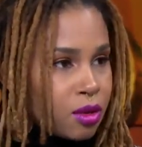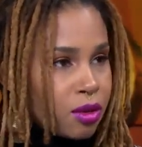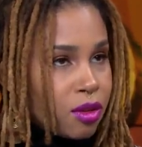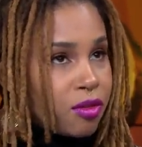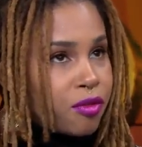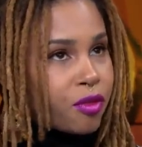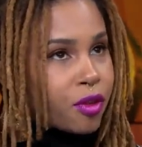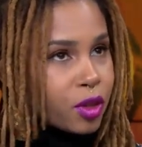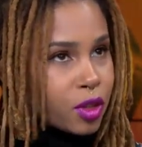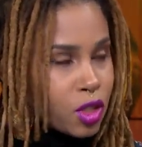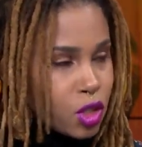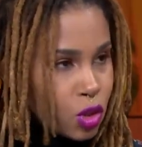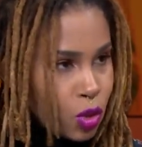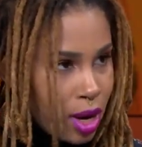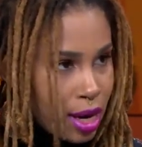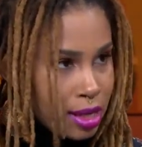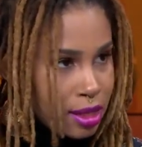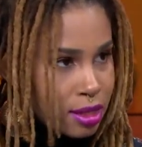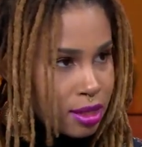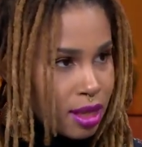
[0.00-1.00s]
So the first
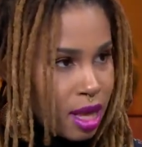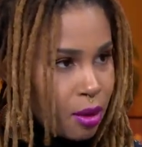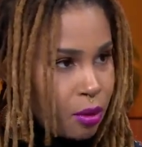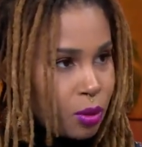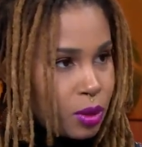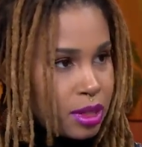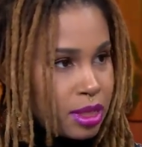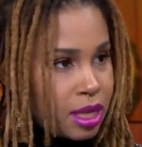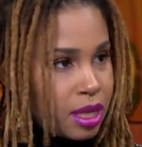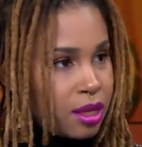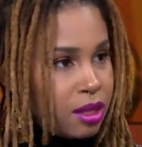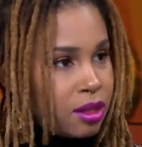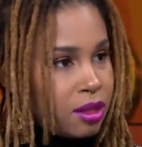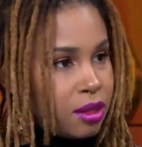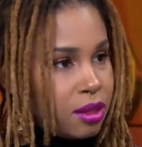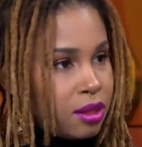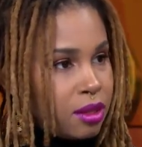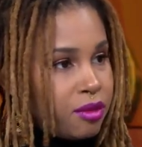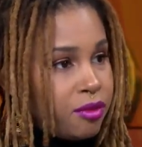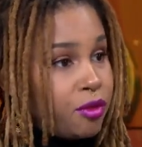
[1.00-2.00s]
dress that was
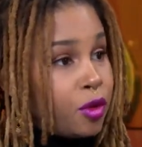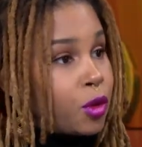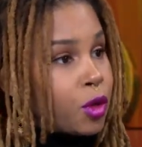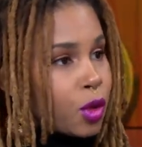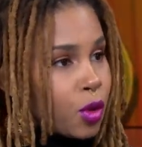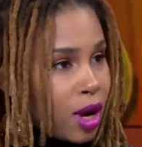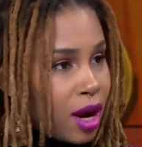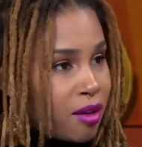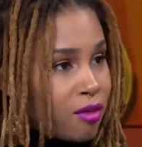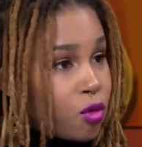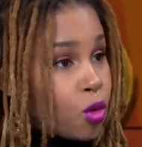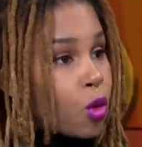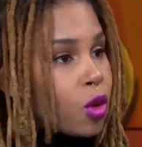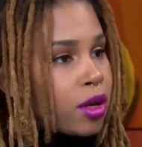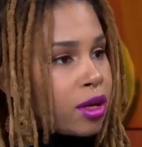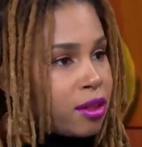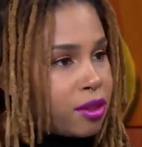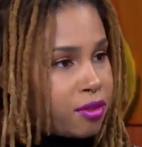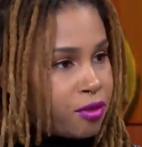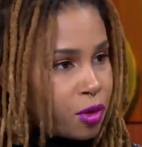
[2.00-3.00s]
in the photograph,
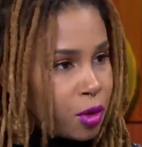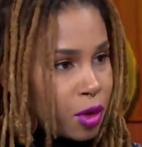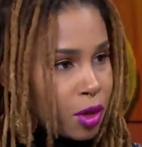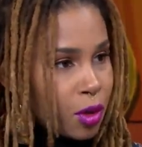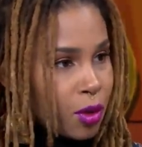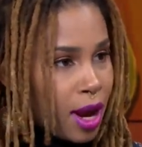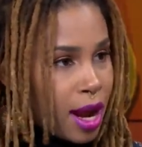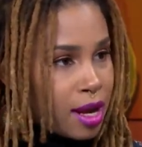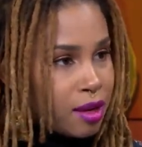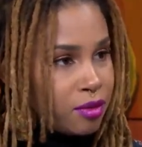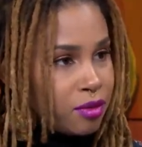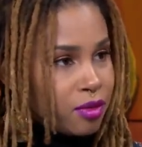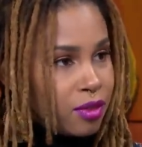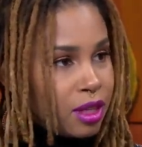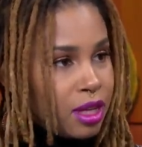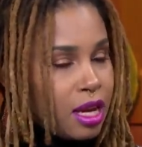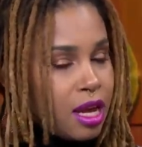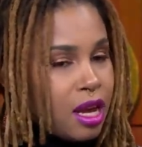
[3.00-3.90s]
worn in the photograph,